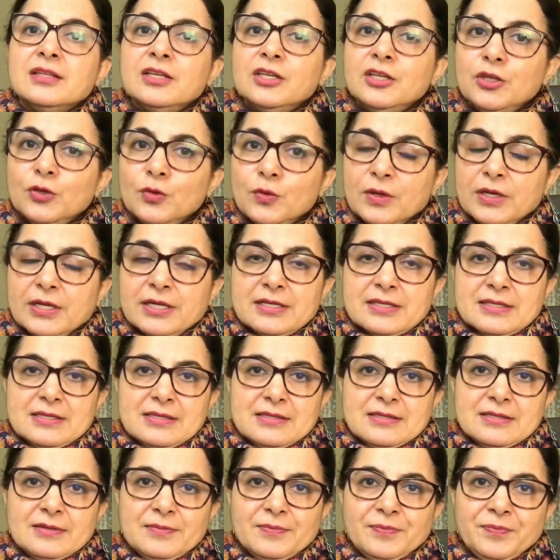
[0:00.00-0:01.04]
the nucleus.
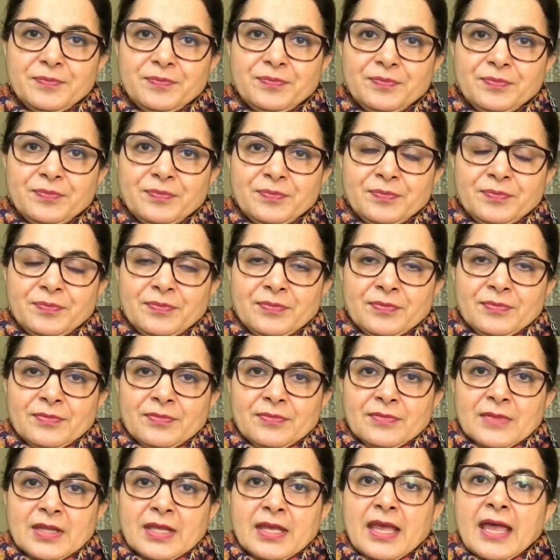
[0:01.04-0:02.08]

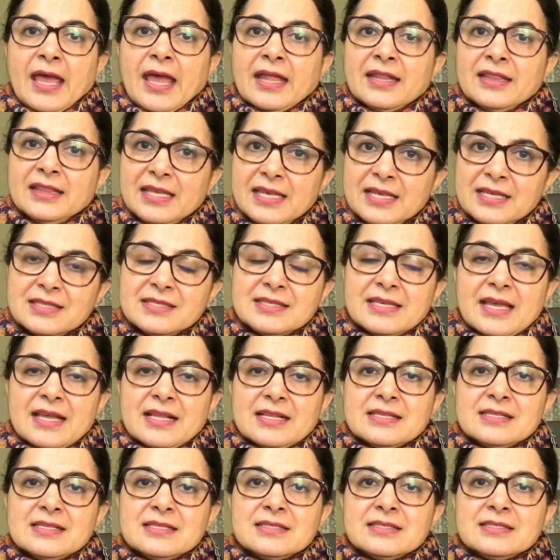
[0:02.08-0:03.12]
And these
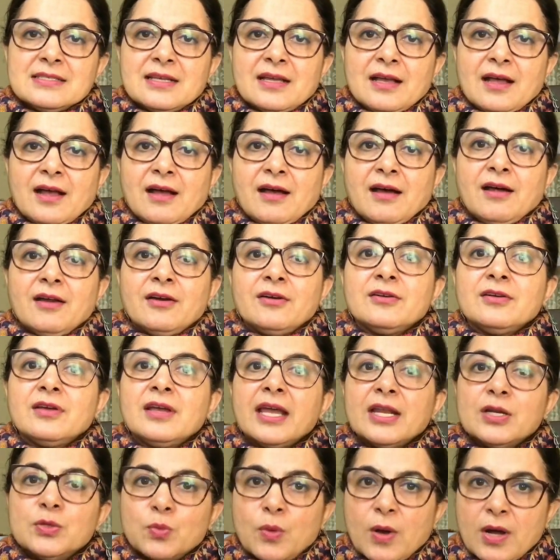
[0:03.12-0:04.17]
cells are
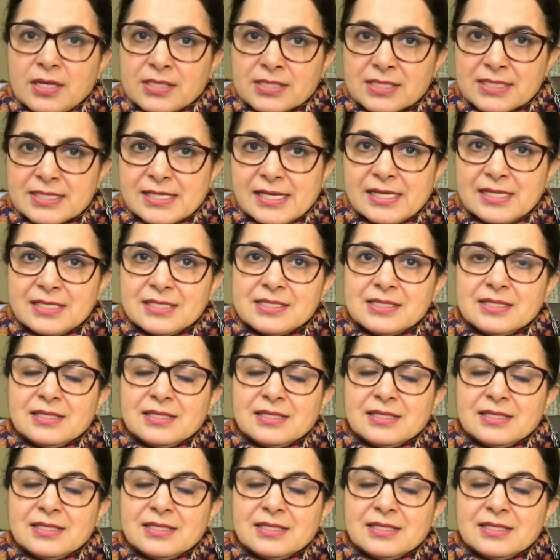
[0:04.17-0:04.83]
advanced cells,